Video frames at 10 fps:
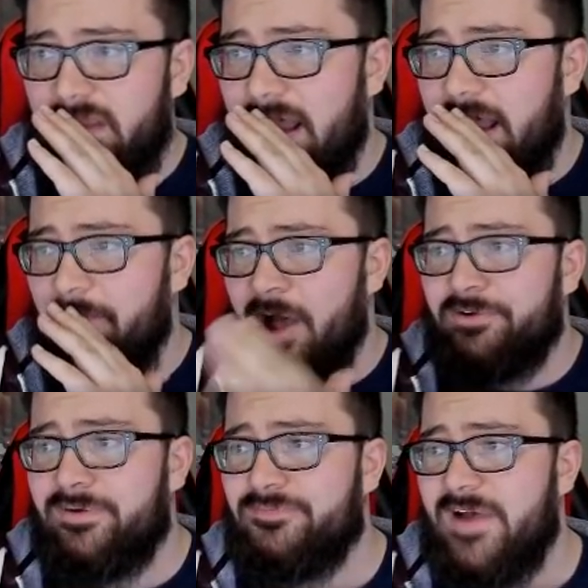
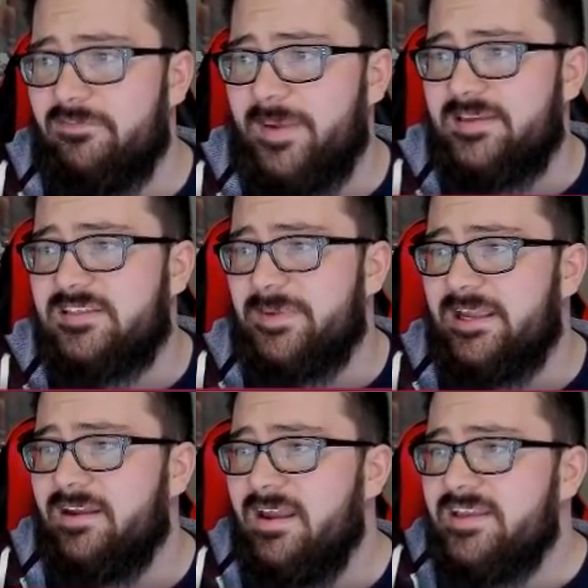105 base
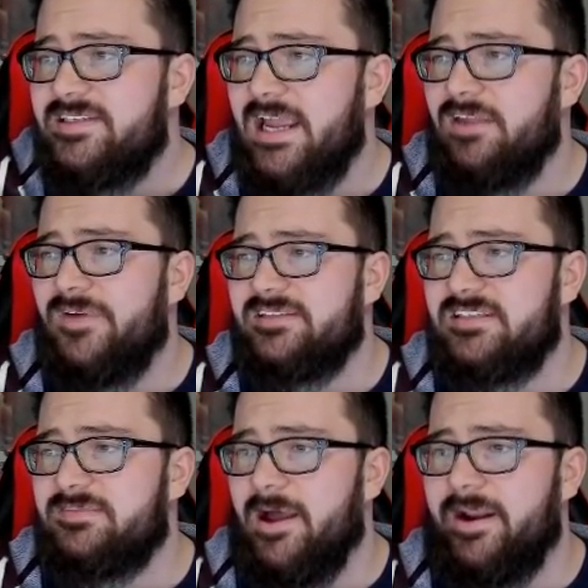speed, second
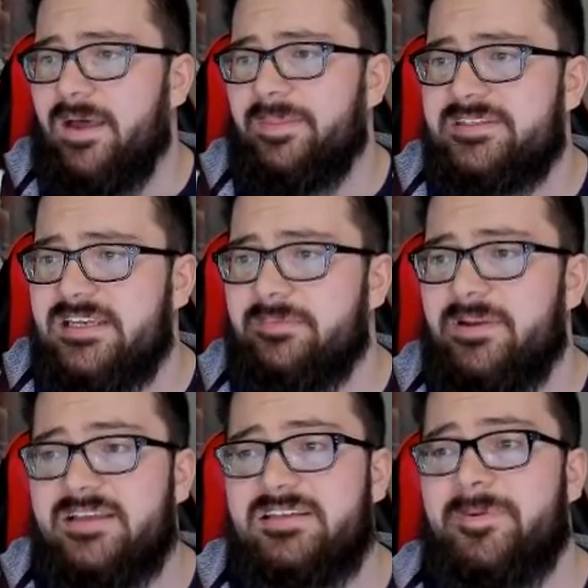fastest Mon on the team.
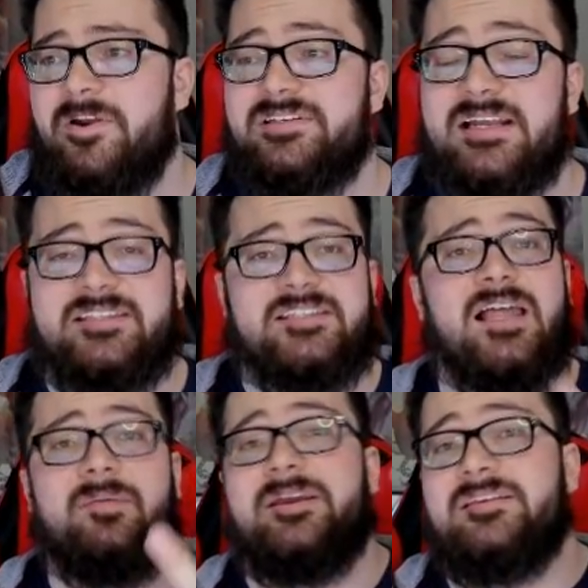Next up here, he's got
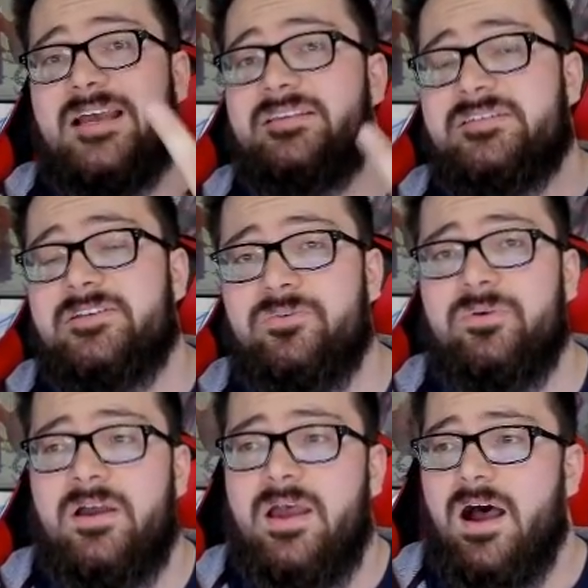Celebi. He's got
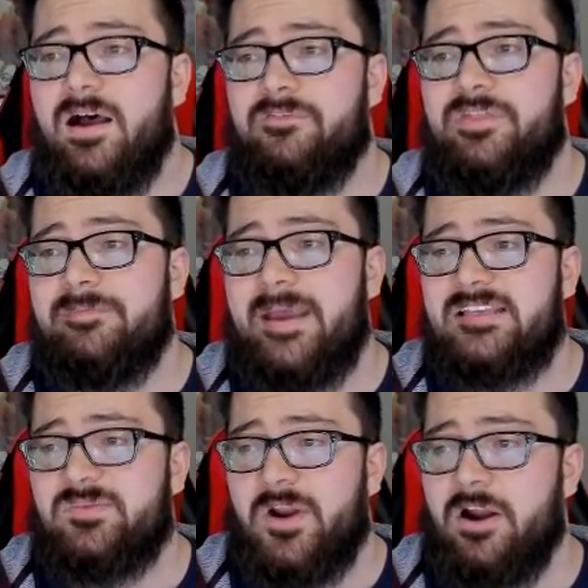2 of the
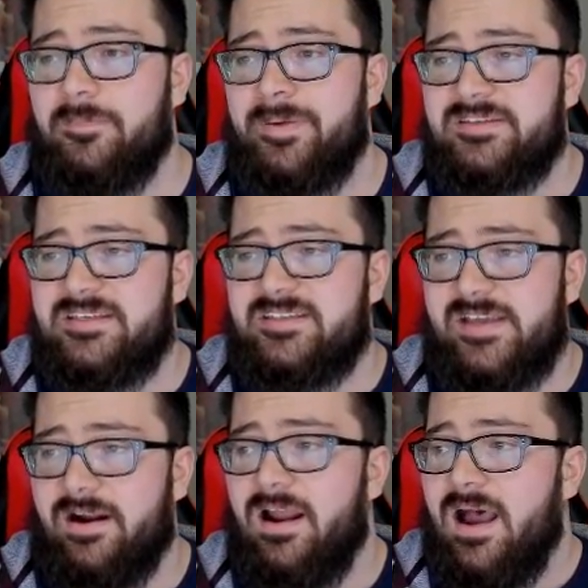base 100 pixies
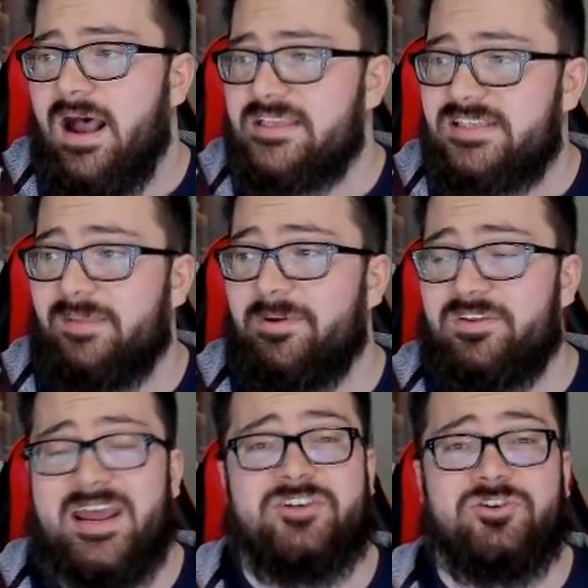there. Celebi with
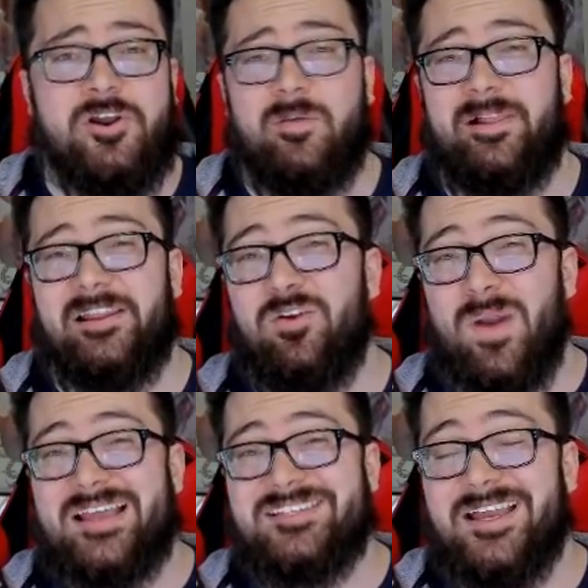the natural cure ability.
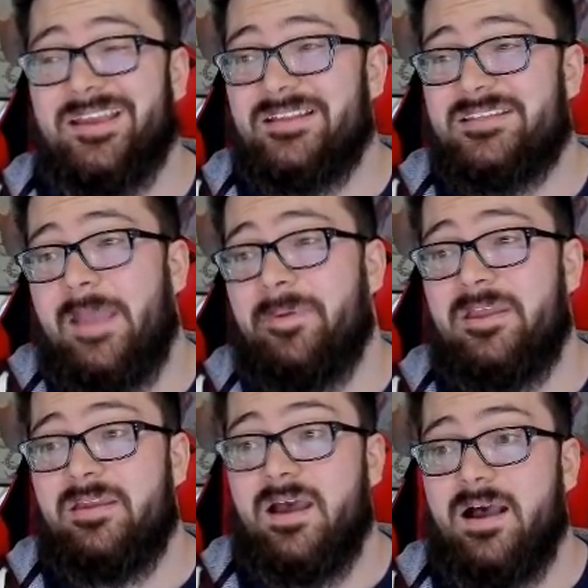Grass Psychic
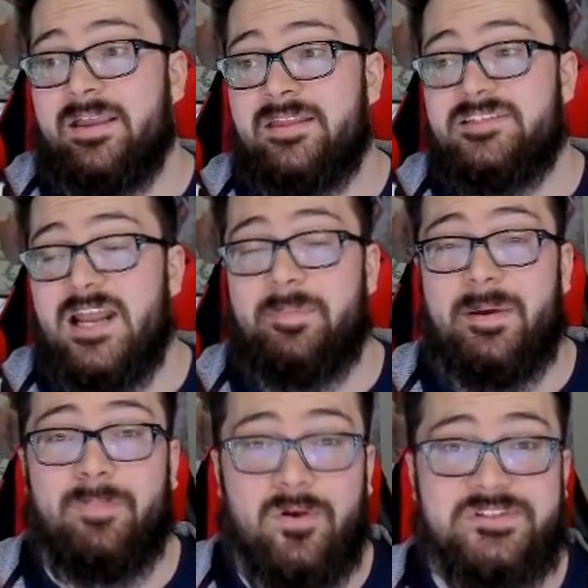typing, can set up
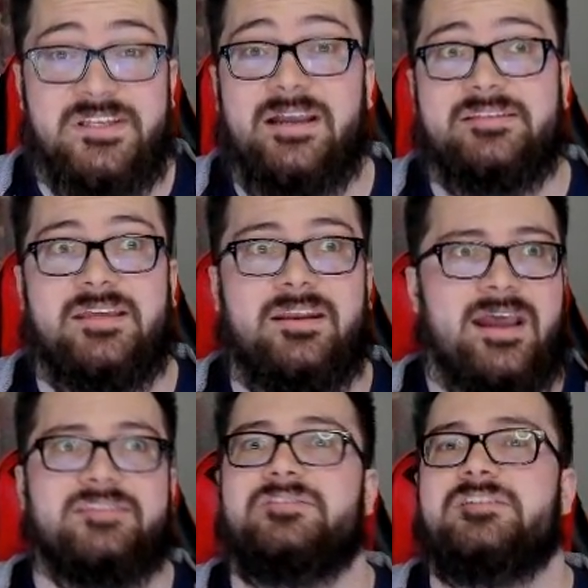on both sides, can
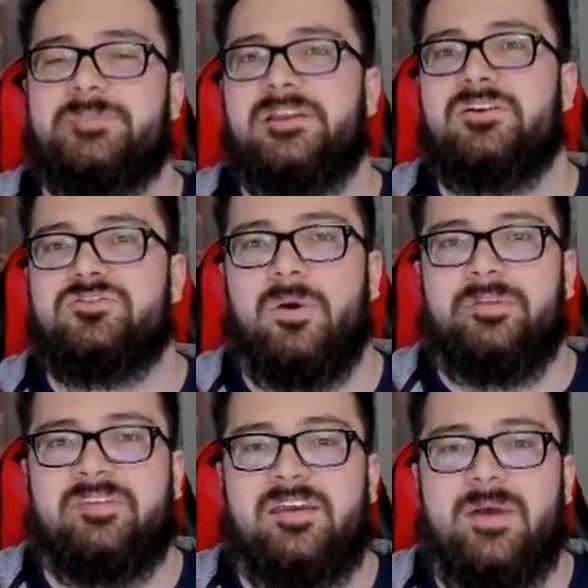hazard, speed control
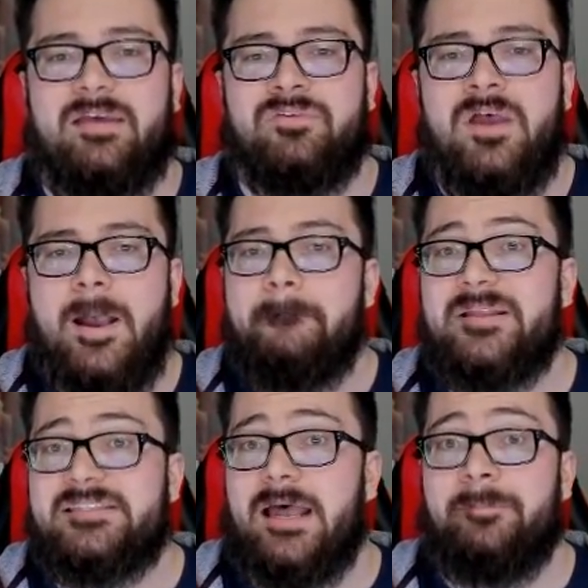with T-Wave,
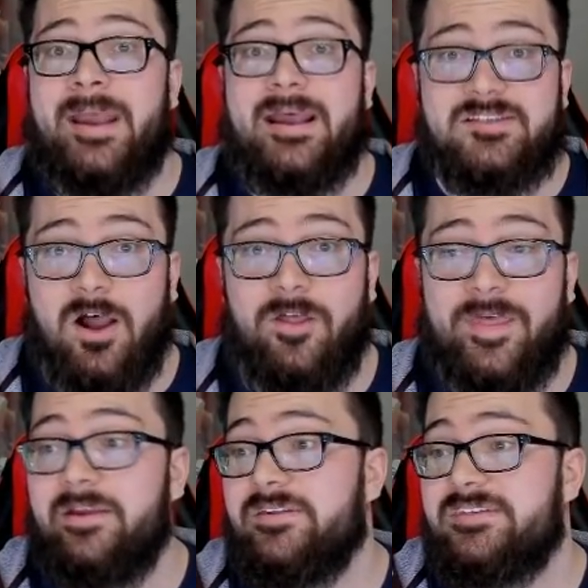Baton Pass, all
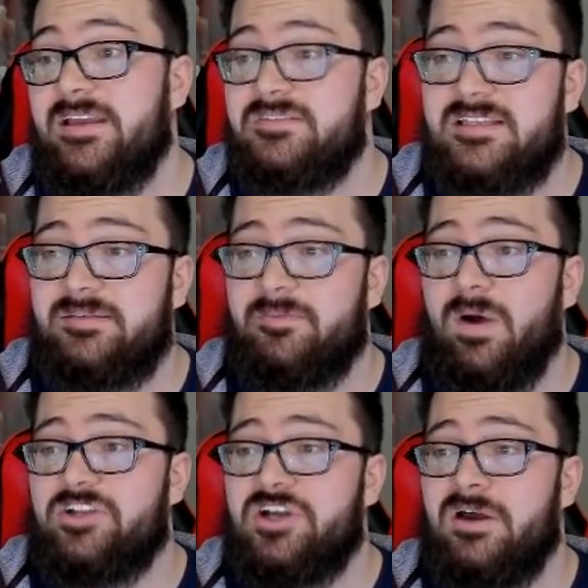that good stuff. So that's something to
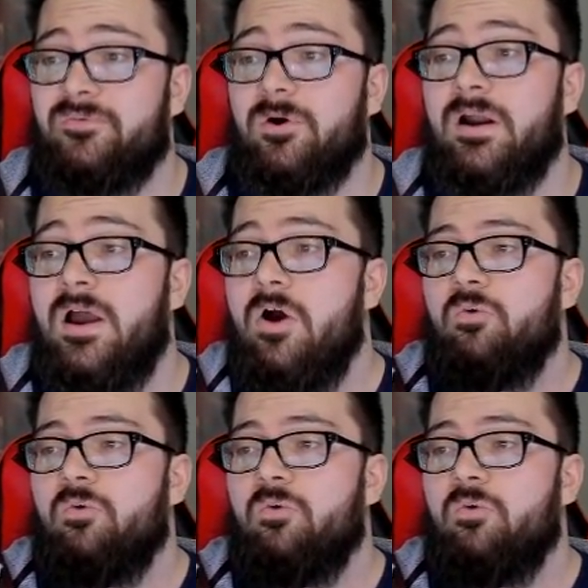watch out for.